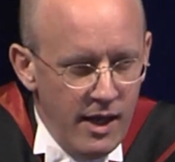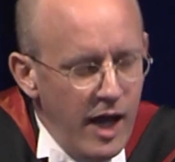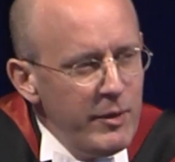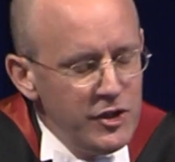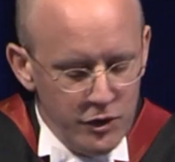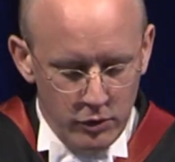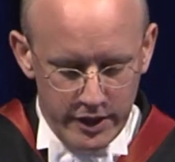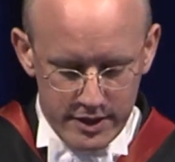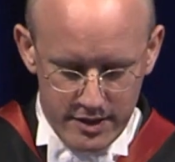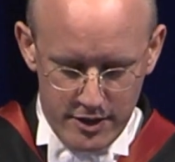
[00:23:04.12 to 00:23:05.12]
I mention all
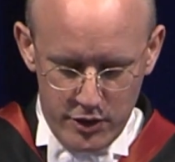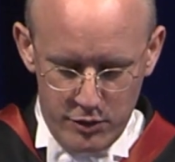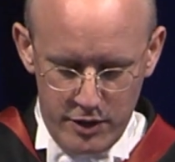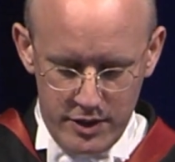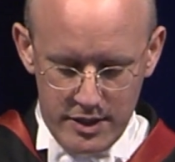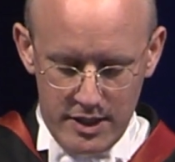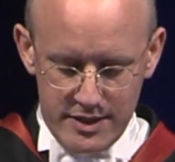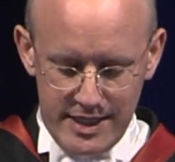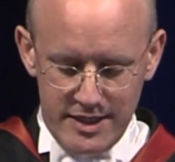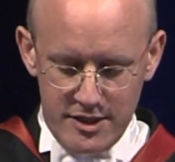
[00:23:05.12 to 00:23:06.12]
this so you don't
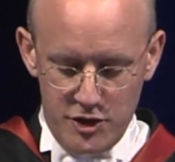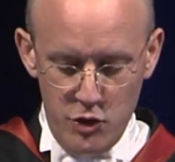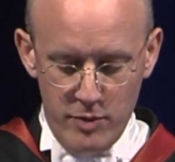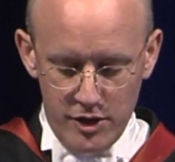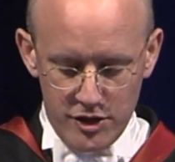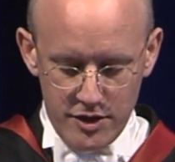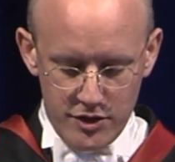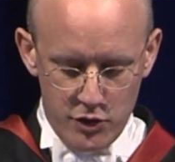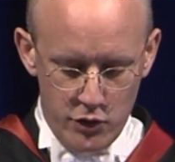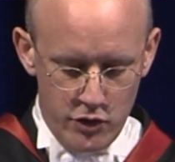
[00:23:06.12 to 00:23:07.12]
set too much
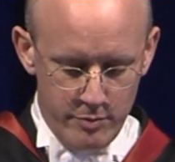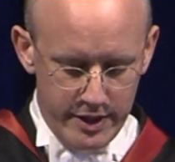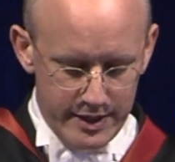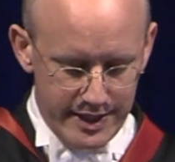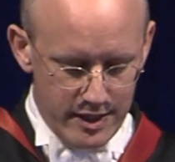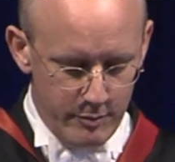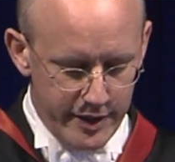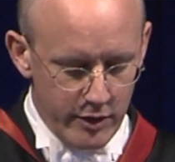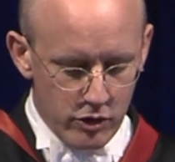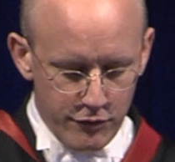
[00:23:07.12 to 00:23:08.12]
store by the little
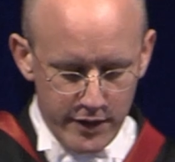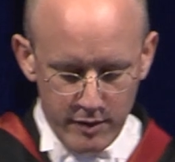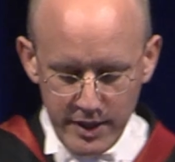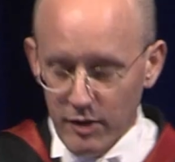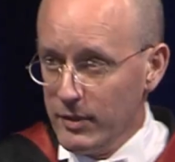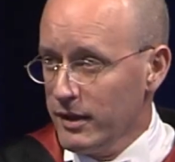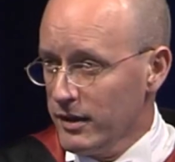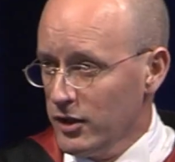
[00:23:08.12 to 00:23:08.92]
biography about me that